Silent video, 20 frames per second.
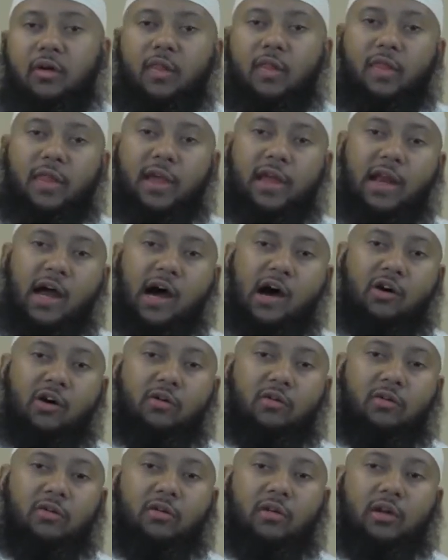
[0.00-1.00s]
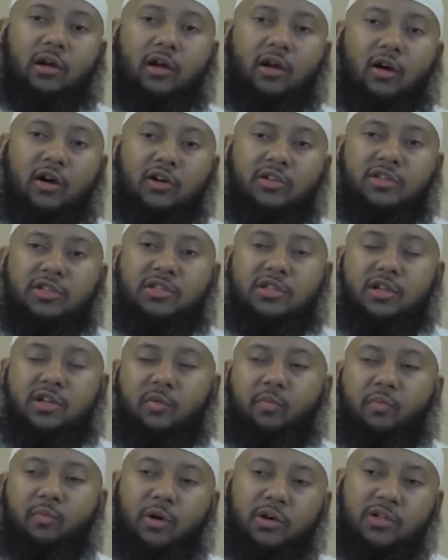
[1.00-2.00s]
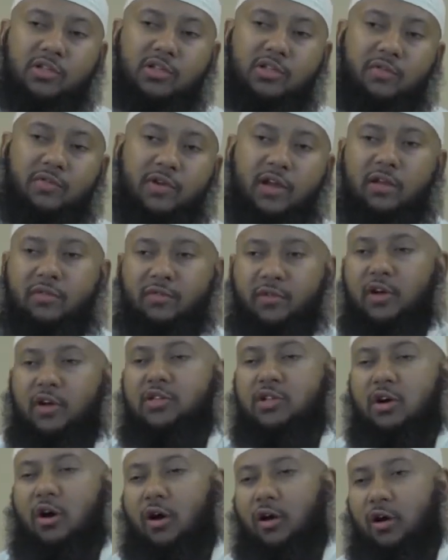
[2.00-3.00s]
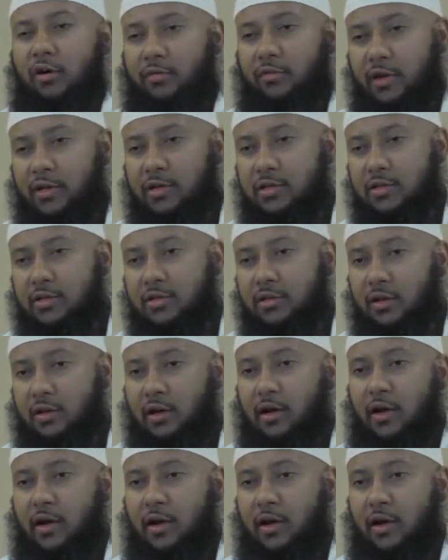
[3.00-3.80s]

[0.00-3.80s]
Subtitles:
they now lost most of it, if not all of it.